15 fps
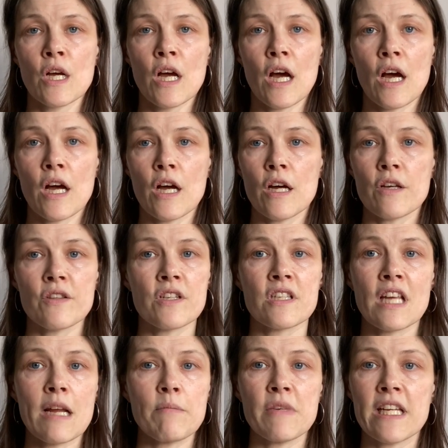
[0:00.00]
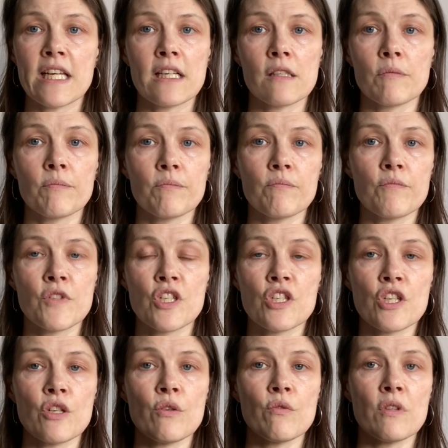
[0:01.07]
the same needle to
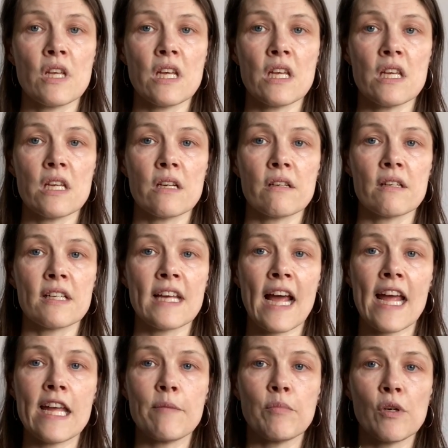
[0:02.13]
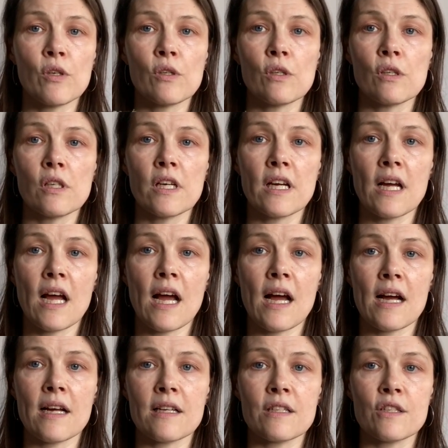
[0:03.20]
do the cable
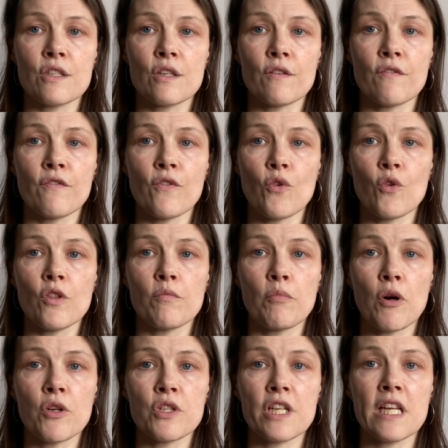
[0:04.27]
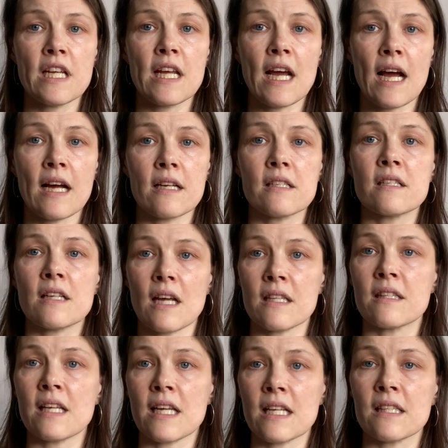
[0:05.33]
as for the body, and I
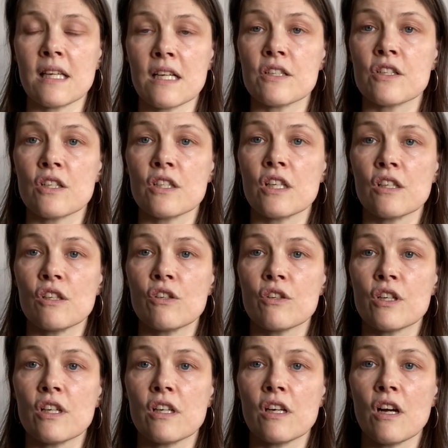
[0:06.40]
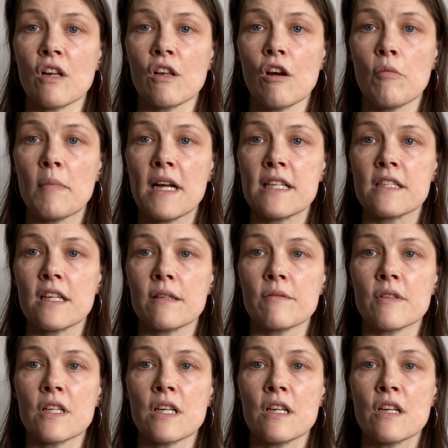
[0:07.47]
think that's going to look a lot better.
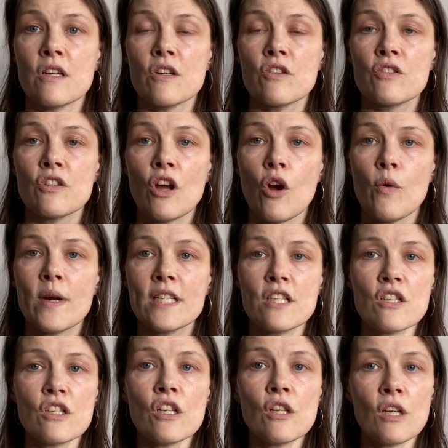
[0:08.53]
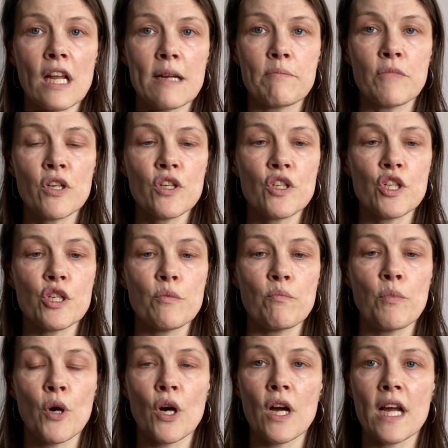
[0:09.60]
So it doesn't look like much,
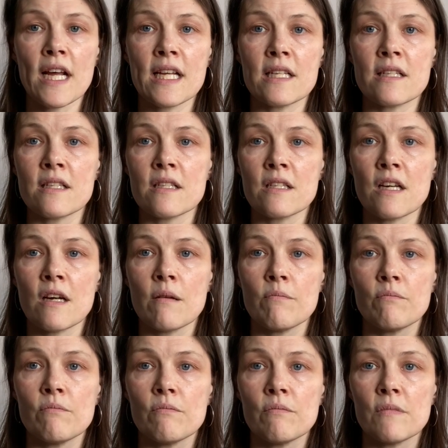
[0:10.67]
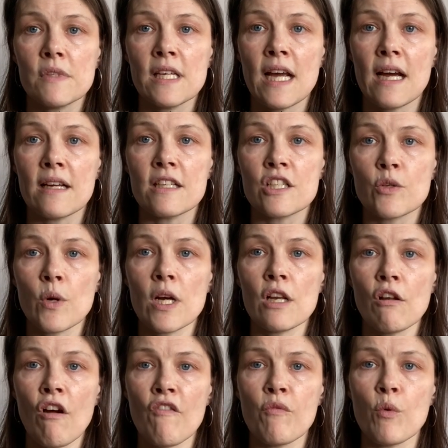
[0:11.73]
but it's yeah, it's quite a
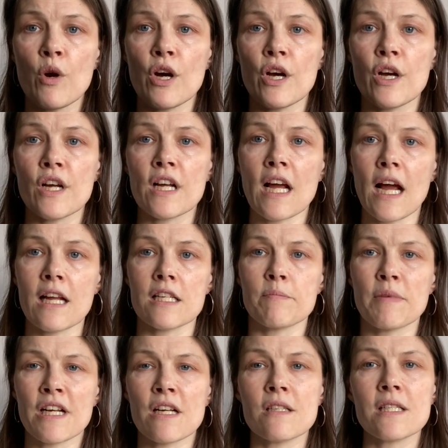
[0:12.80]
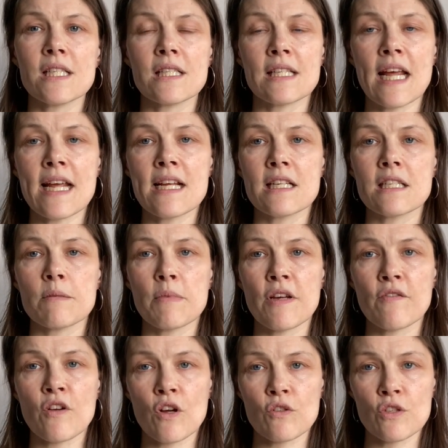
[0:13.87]
lot of work, and because it takes a bit of
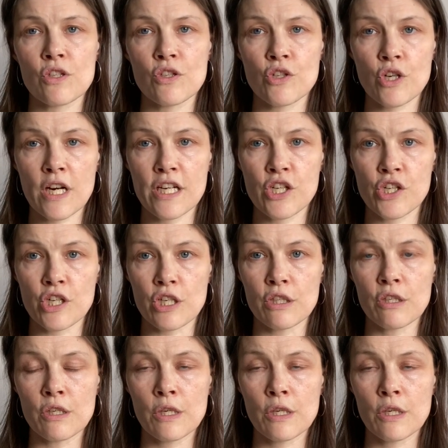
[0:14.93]
concentration,